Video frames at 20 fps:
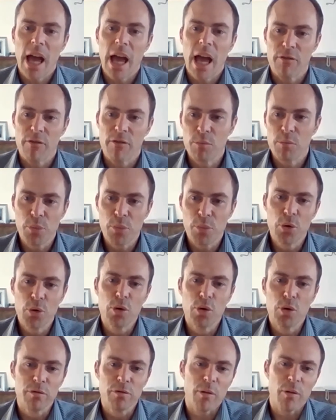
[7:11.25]
have
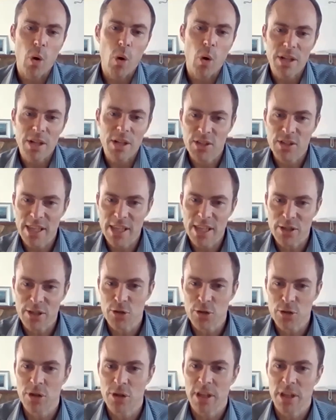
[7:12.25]
improved from one
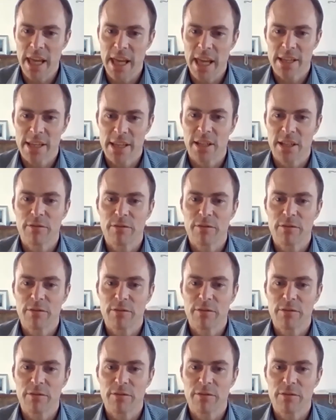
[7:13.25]
season to the next.